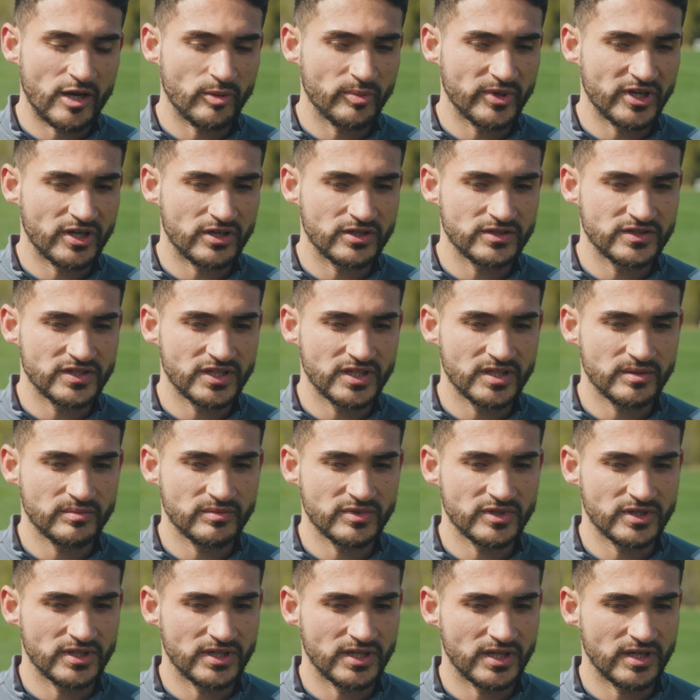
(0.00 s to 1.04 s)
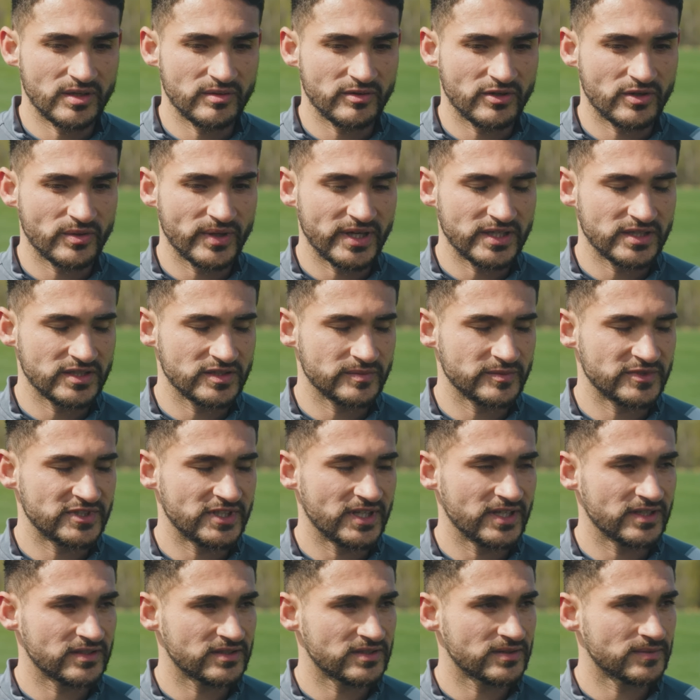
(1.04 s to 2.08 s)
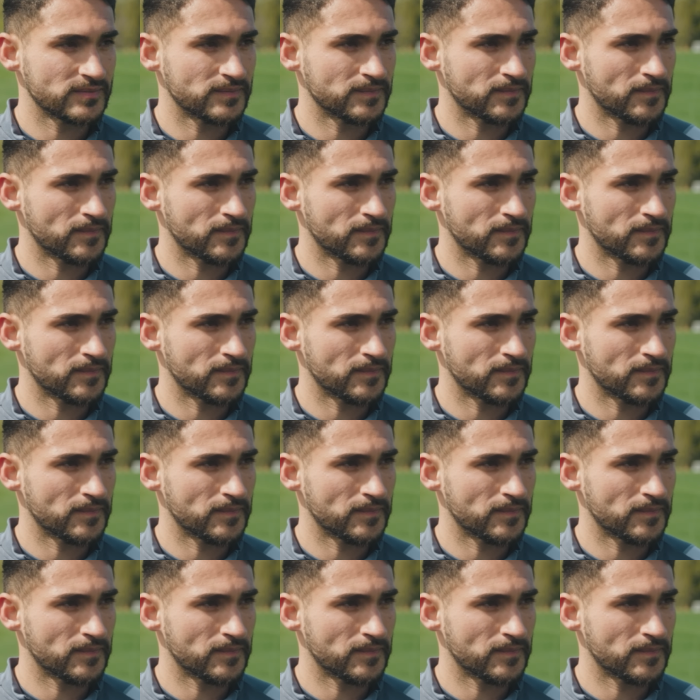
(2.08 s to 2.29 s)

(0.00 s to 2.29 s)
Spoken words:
our team correct these mistakes.